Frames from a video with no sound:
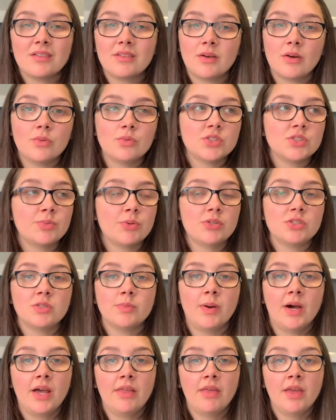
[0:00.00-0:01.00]
I was supposed to
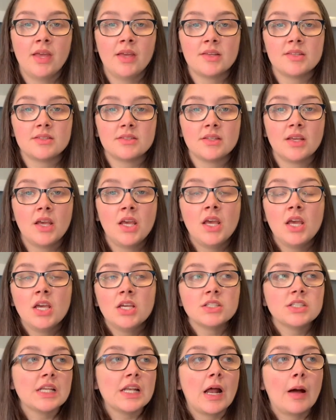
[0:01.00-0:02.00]
buy this.
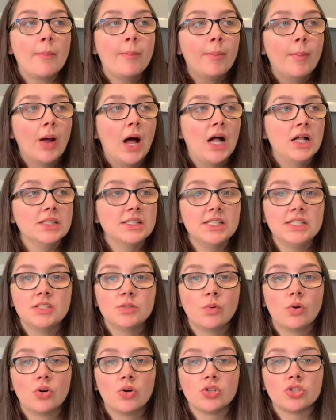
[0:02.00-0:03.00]
So now I'll need
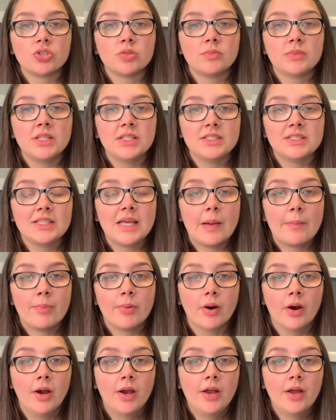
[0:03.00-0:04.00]
to order something
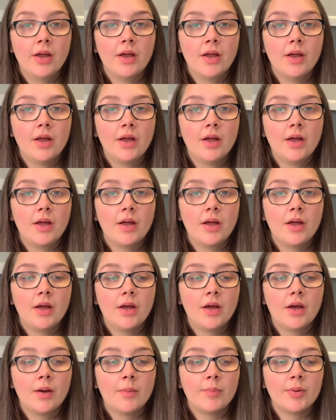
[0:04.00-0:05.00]
separate
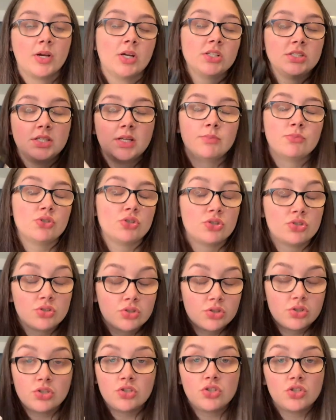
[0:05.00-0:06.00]
because I'm
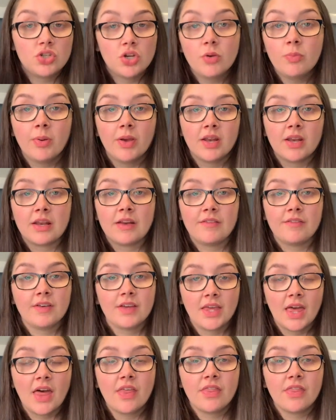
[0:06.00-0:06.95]
just stupid and I forget